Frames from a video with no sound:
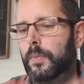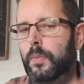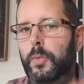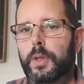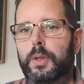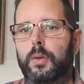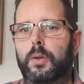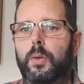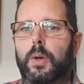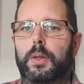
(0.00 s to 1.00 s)
Really good
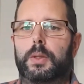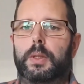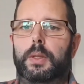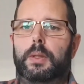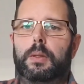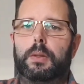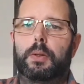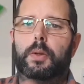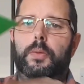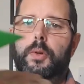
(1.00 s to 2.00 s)
quality. I
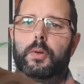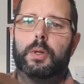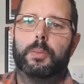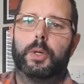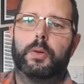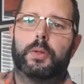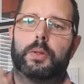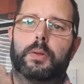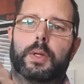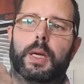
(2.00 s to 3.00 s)
don't know if it will come across
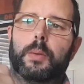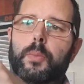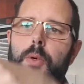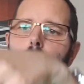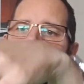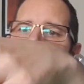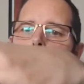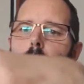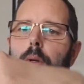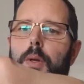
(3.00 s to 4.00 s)
on camera.
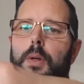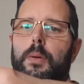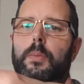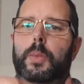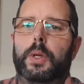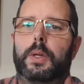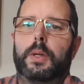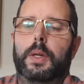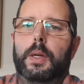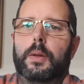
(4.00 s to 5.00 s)
You
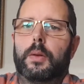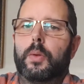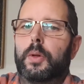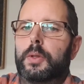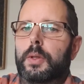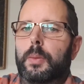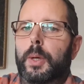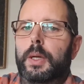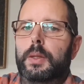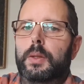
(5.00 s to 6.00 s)
can hear the quality of the
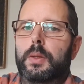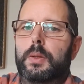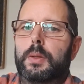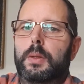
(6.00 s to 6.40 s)
pages.